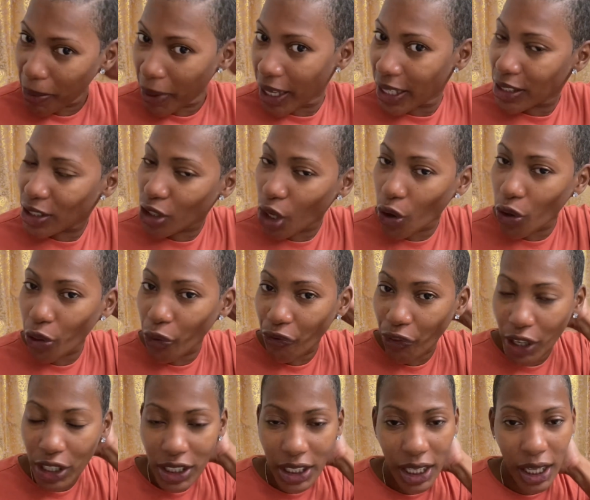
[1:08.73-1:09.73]
And so the
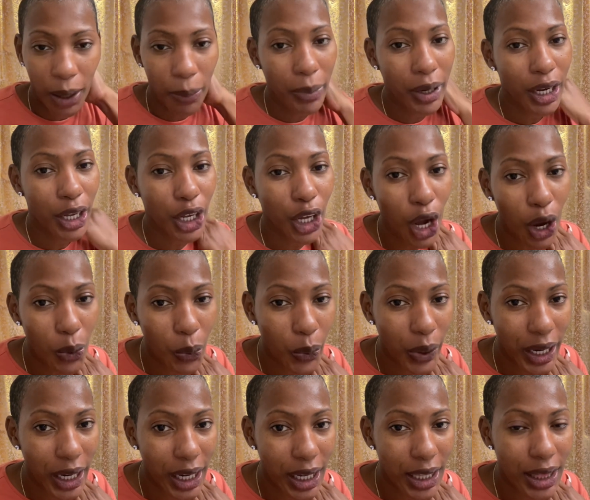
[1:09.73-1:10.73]
first color I'm gonna go
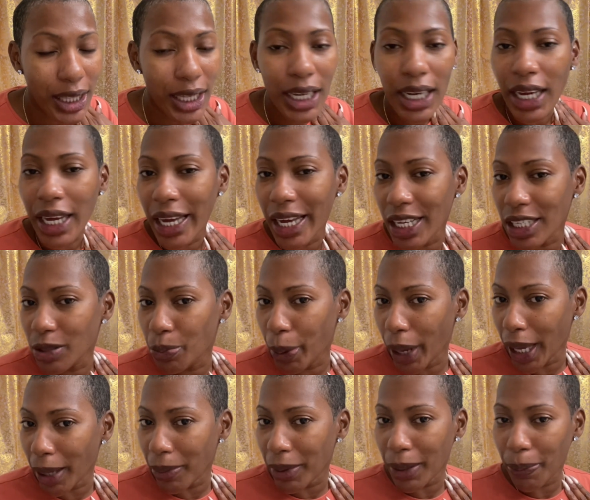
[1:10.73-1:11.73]
with is
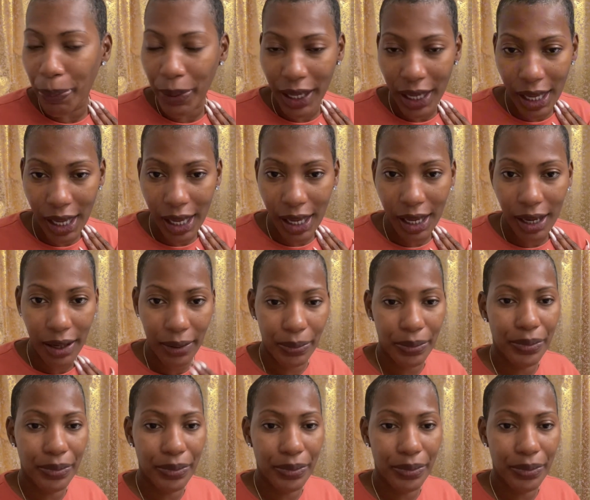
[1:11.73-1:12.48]
baby pink.